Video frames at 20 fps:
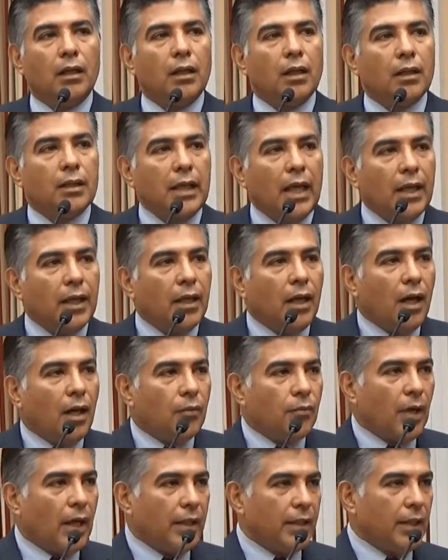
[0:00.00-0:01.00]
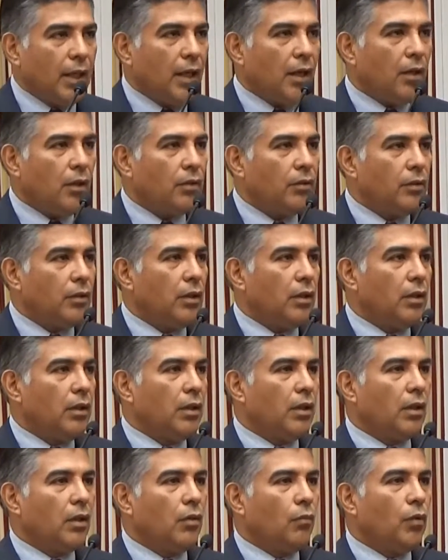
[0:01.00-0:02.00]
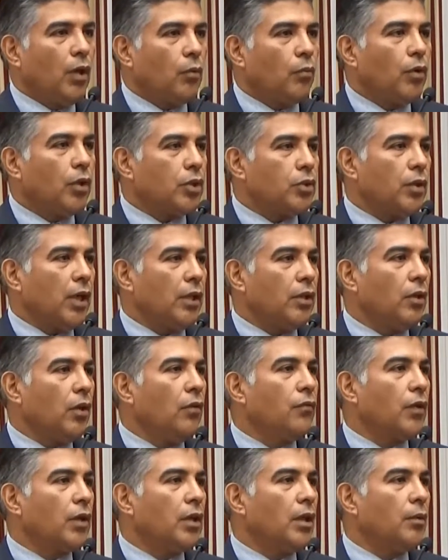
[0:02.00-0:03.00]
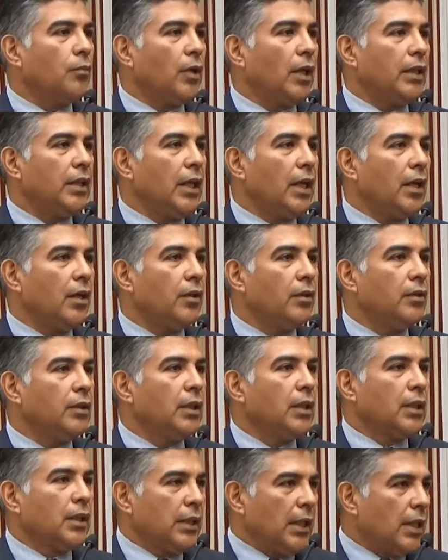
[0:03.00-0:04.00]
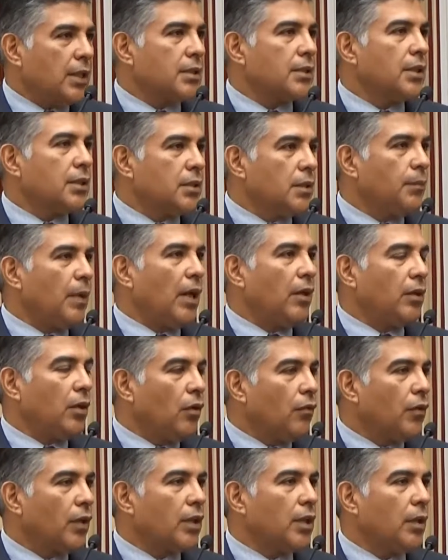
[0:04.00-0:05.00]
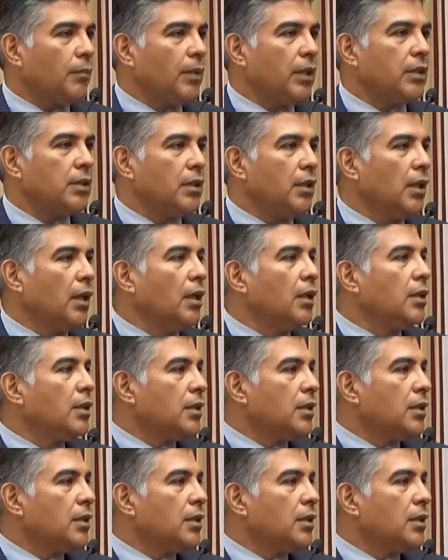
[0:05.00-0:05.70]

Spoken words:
thank God right now, what we're trying to overcome right now, yes, it's about overcoming,